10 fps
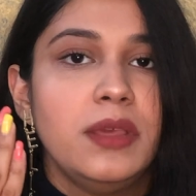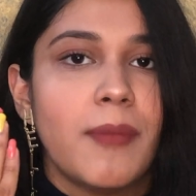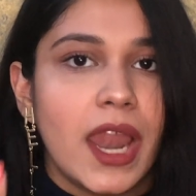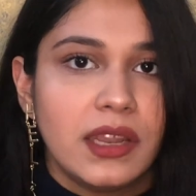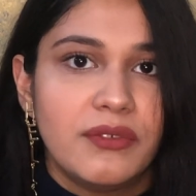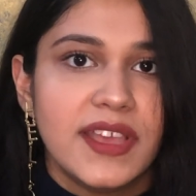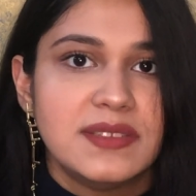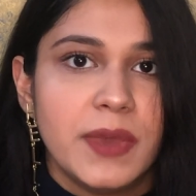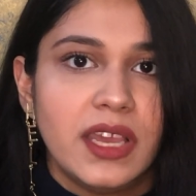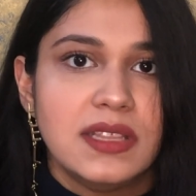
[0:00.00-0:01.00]
mattifies
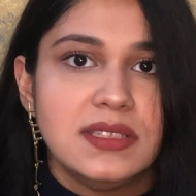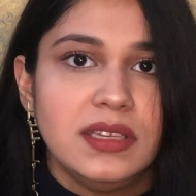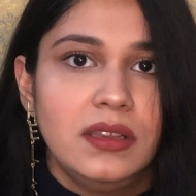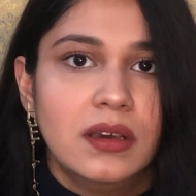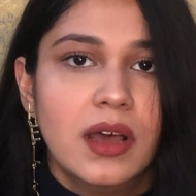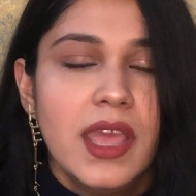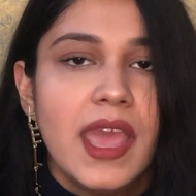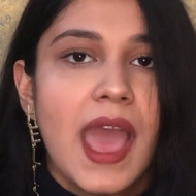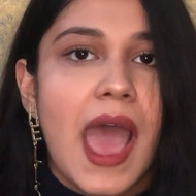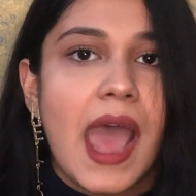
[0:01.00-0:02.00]
my concealer
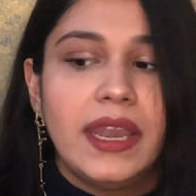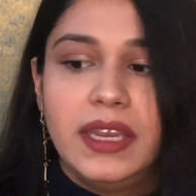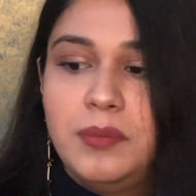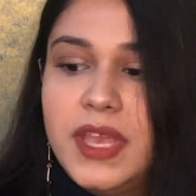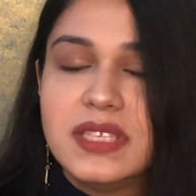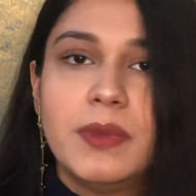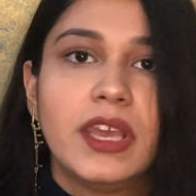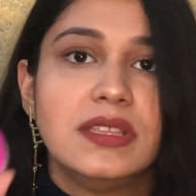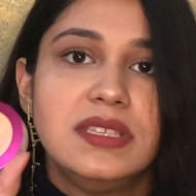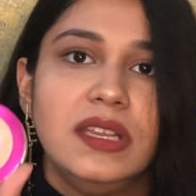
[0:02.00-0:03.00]
and it makes my
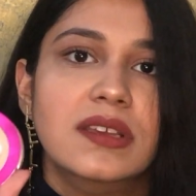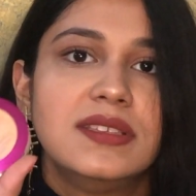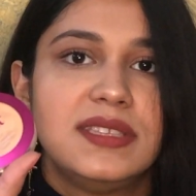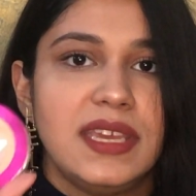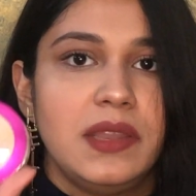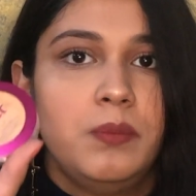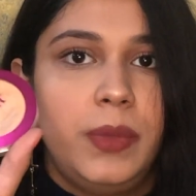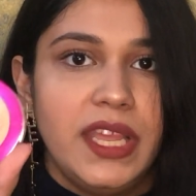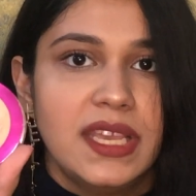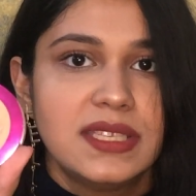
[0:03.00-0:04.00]
concealer stay in
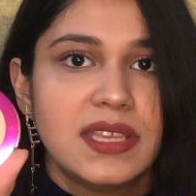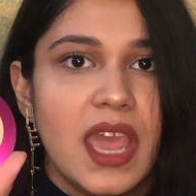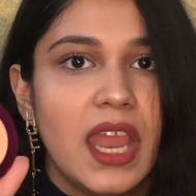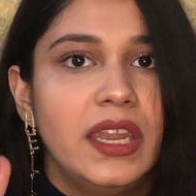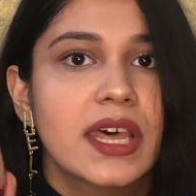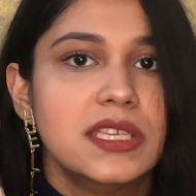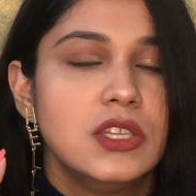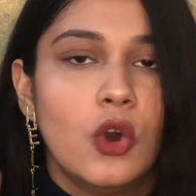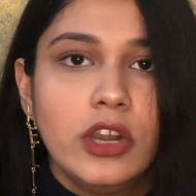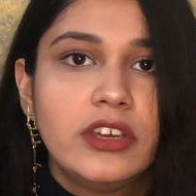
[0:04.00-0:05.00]
place, does
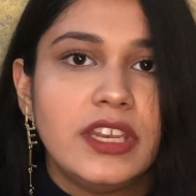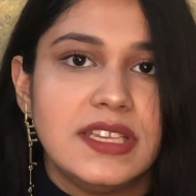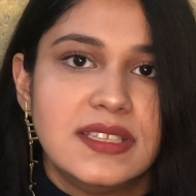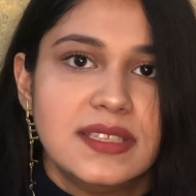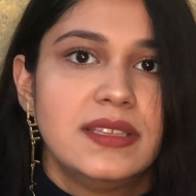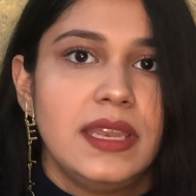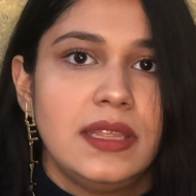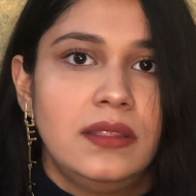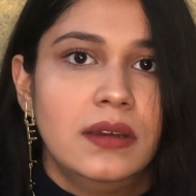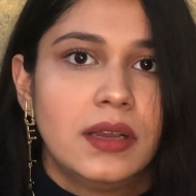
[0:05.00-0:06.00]
not creases
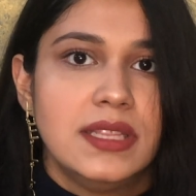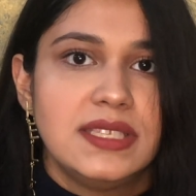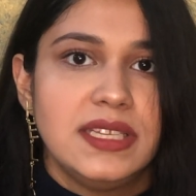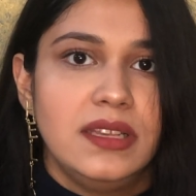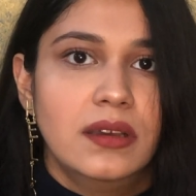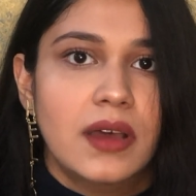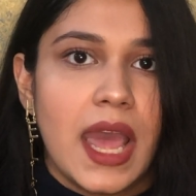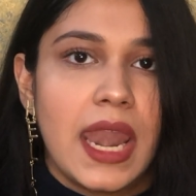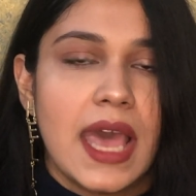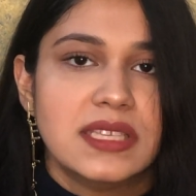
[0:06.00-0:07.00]
in the concealer,
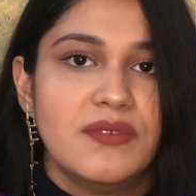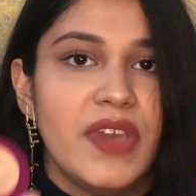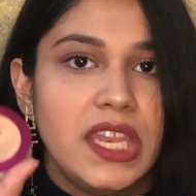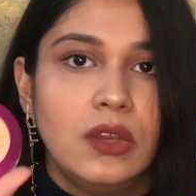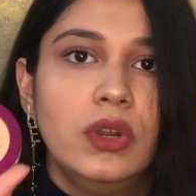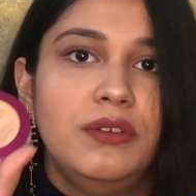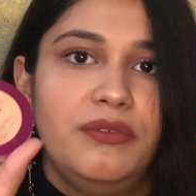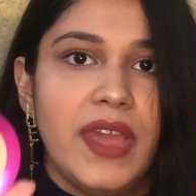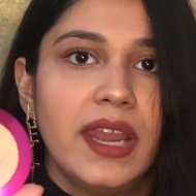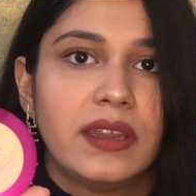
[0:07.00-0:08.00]
and has a very good
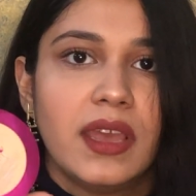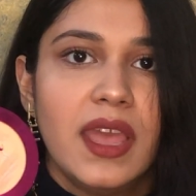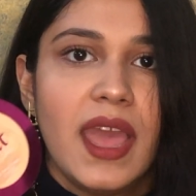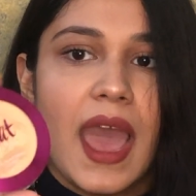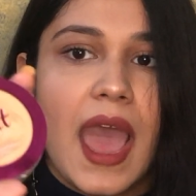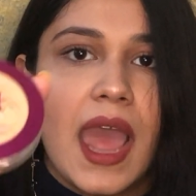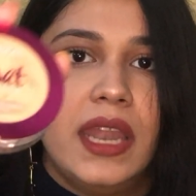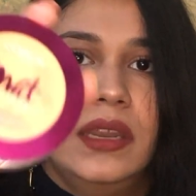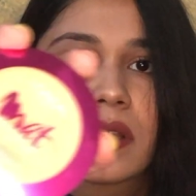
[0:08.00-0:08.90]
effect. And